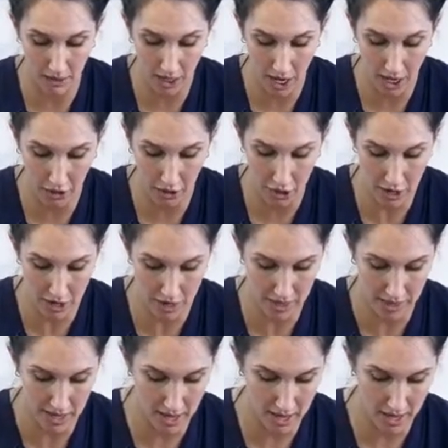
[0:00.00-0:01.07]
color
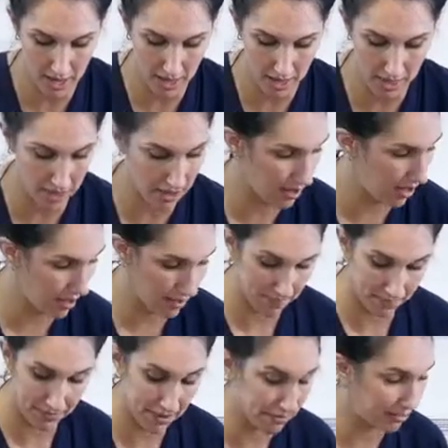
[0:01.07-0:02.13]
the